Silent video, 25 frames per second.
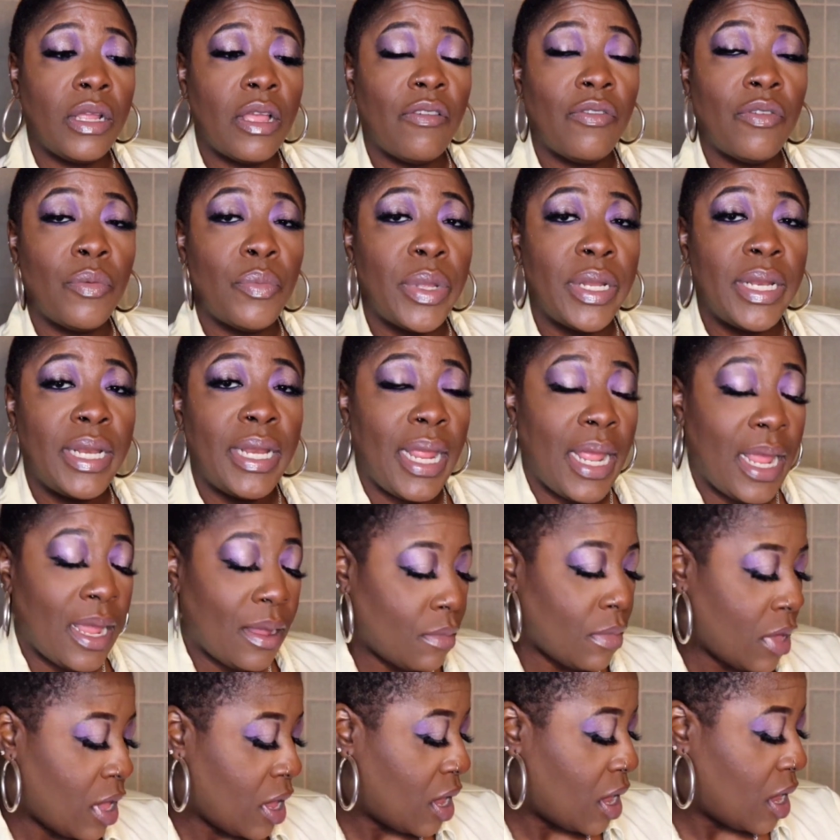government
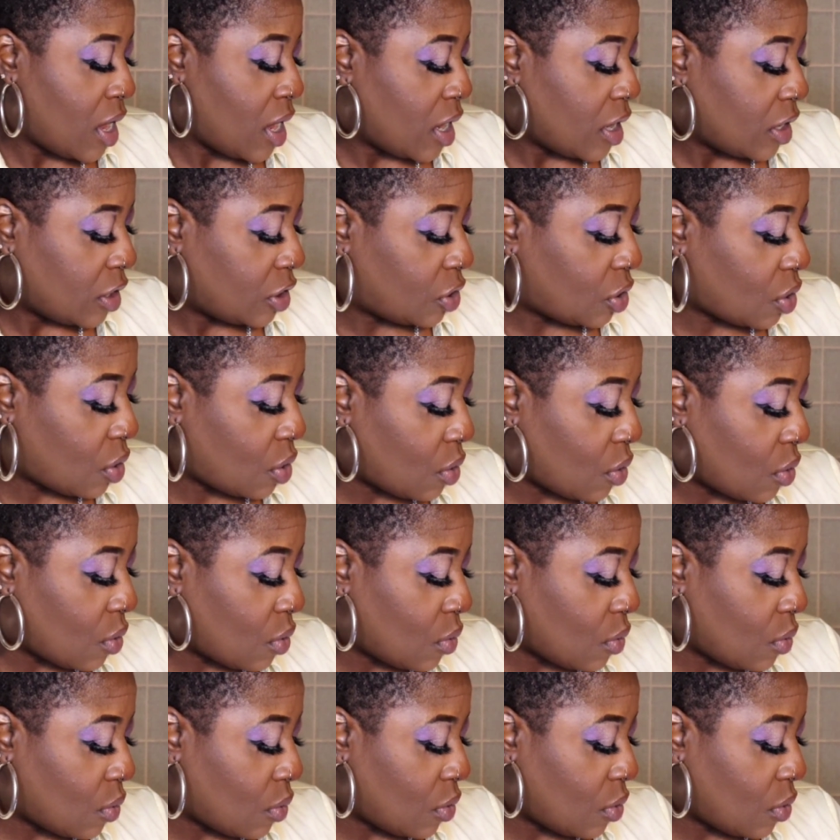name. So